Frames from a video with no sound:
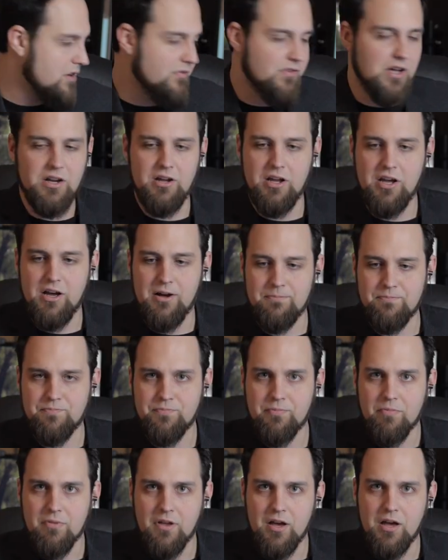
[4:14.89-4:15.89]
I've got a um,
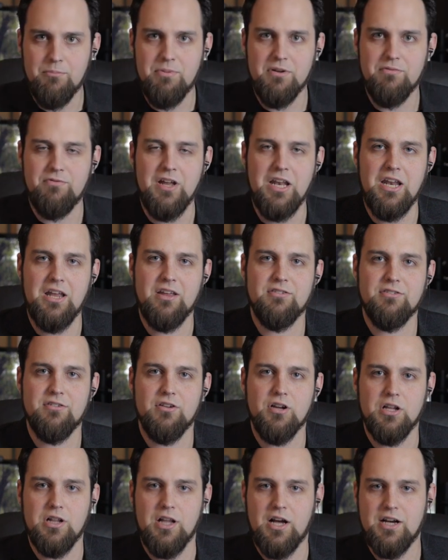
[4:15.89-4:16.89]
a Bitfenix
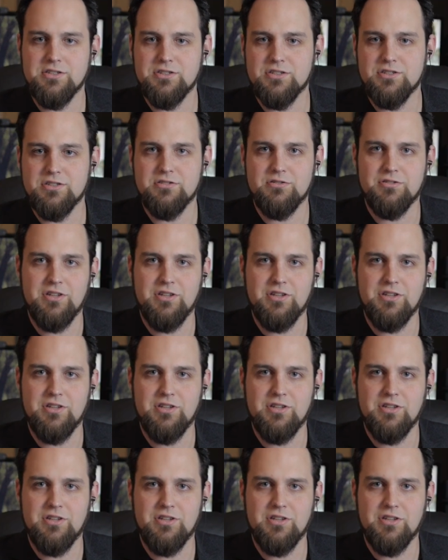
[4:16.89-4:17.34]
Colossus,